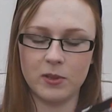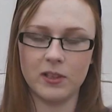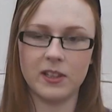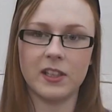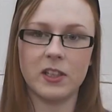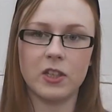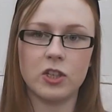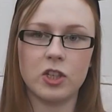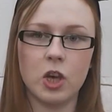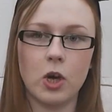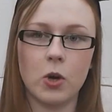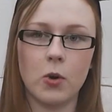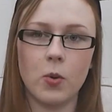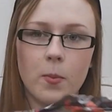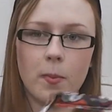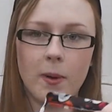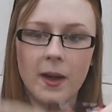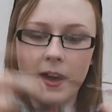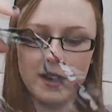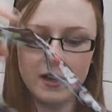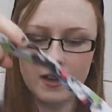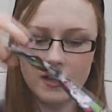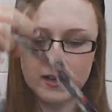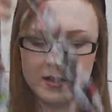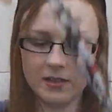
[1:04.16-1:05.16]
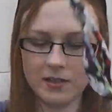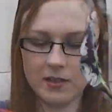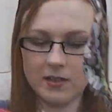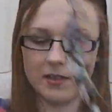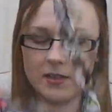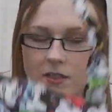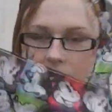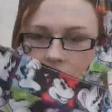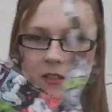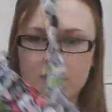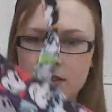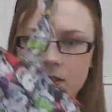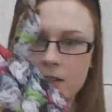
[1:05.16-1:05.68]
into a little tote bag
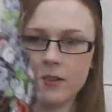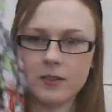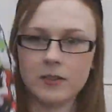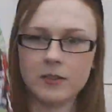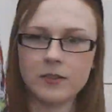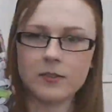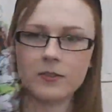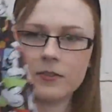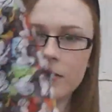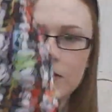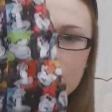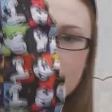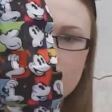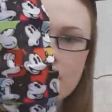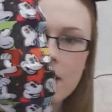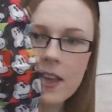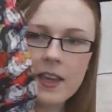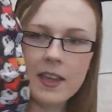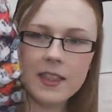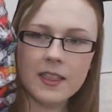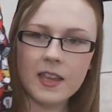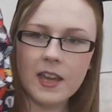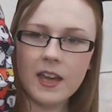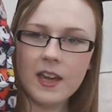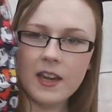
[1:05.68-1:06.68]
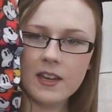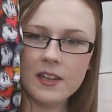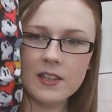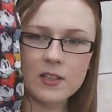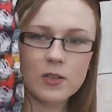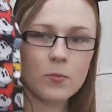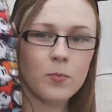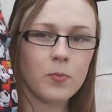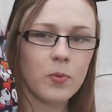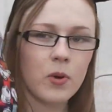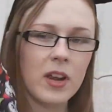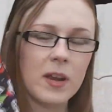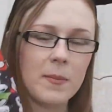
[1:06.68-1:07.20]
like that.
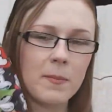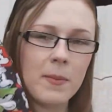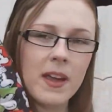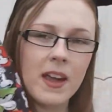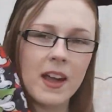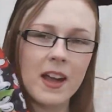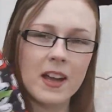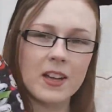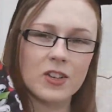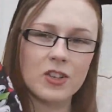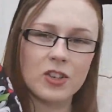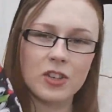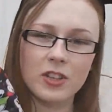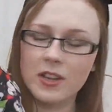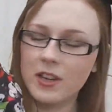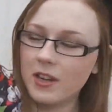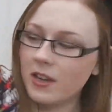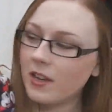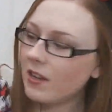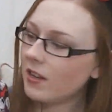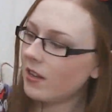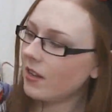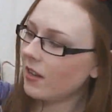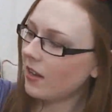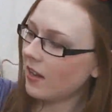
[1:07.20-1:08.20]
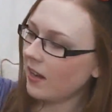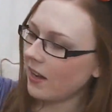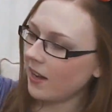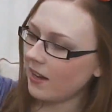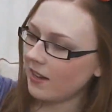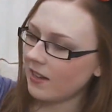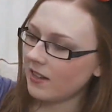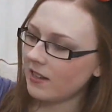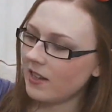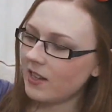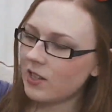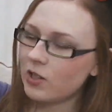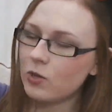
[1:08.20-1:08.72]
It's pretty big actually,
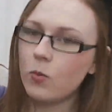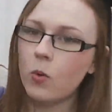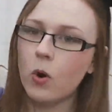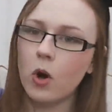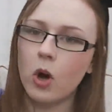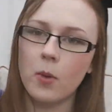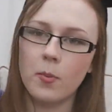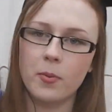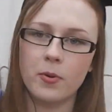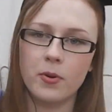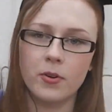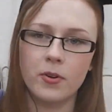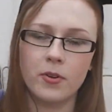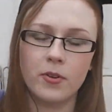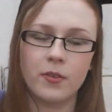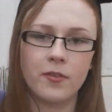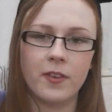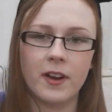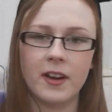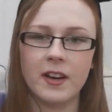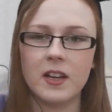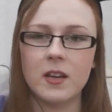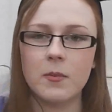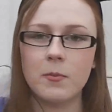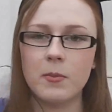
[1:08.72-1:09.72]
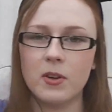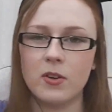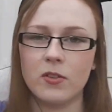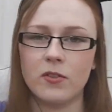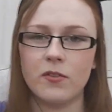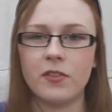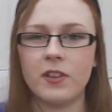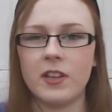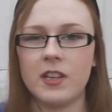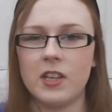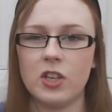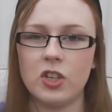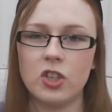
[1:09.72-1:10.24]
and it's waterproof and it can be
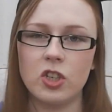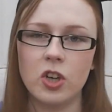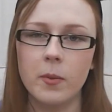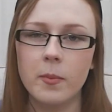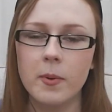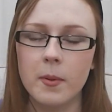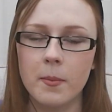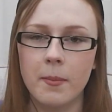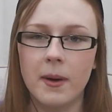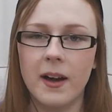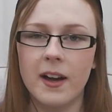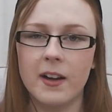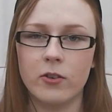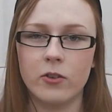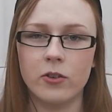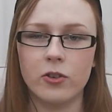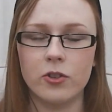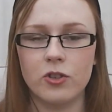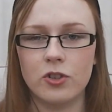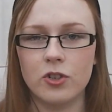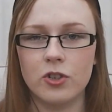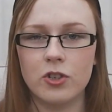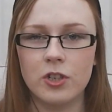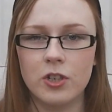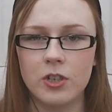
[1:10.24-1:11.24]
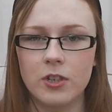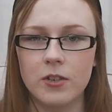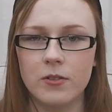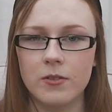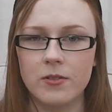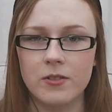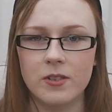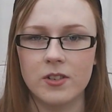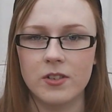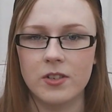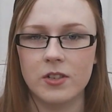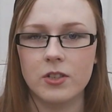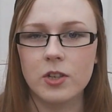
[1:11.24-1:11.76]
good for like your shopping bag or just to
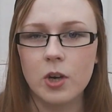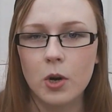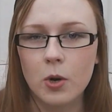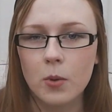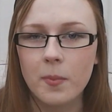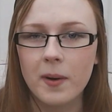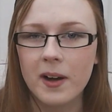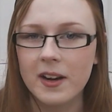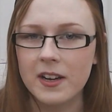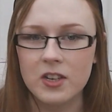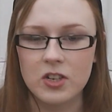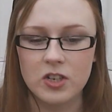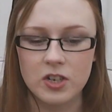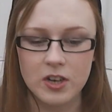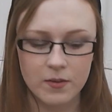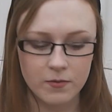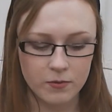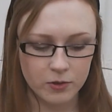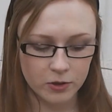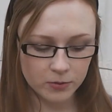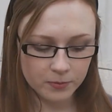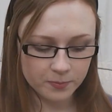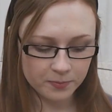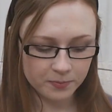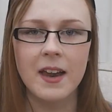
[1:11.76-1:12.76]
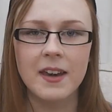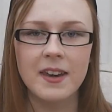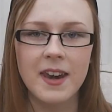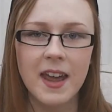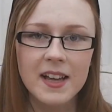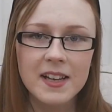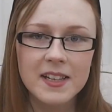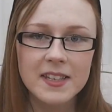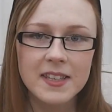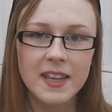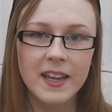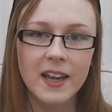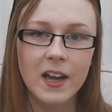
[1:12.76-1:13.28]
use as a tote bag in general.
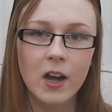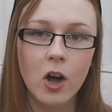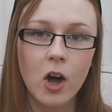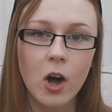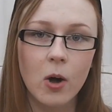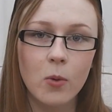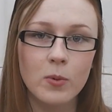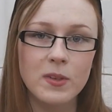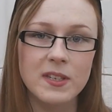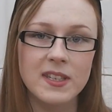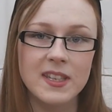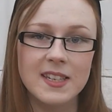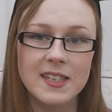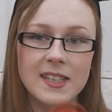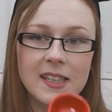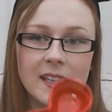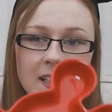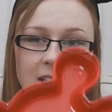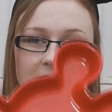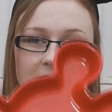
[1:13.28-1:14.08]
Next thing I got was this